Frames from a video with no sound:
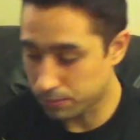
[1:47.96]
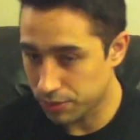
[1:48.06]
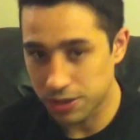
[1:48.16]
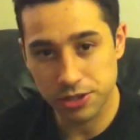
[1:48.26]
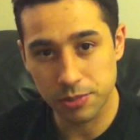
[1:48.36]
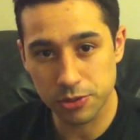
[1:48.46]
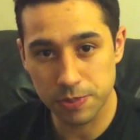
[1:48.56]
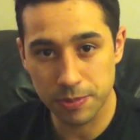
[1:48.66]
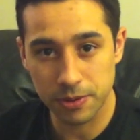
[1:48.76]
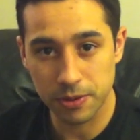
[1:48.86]
I'm pretty sure
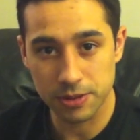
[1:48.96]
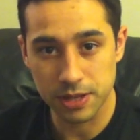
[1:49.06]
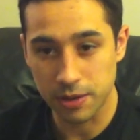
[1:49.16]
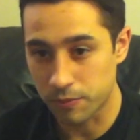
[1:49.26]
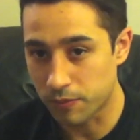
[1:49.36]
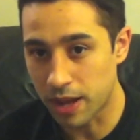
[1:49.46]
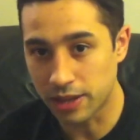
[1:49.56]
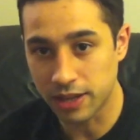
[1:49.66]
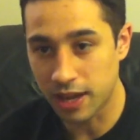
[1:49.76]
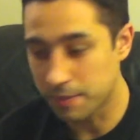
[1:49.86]
most people know, is a
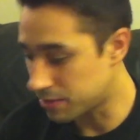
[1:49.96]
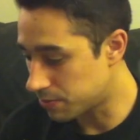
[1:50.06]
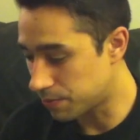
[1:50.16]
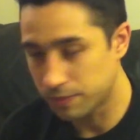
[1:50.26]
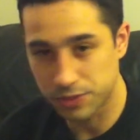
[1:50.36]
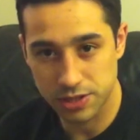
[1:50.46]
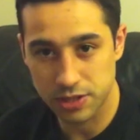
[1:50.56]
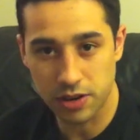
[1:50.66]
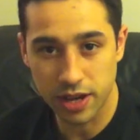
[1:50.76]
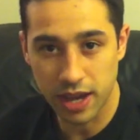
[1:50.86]
rally game. It's
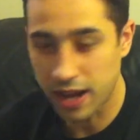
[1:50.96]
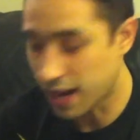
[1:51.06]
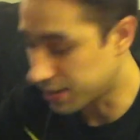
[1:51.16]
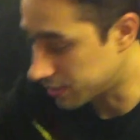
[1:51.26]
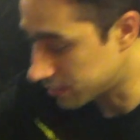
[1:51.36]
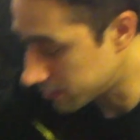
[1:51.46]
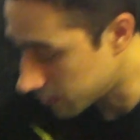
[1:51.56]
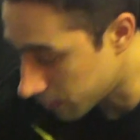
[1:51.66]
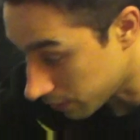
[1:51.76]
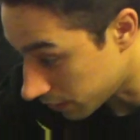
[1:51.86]
just an arcade
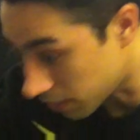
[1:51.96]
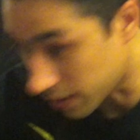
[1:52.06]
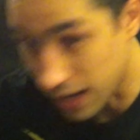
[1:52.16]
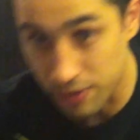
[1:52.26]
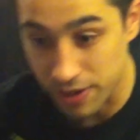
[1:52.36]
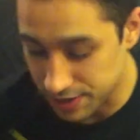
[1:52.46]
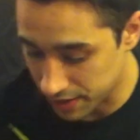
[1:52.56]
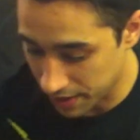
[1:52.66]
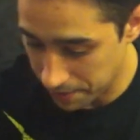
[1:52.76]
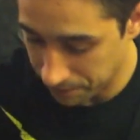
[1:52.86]
arcade
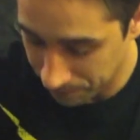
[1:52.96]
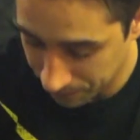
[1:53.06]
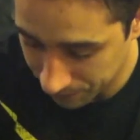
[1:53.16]
racing game.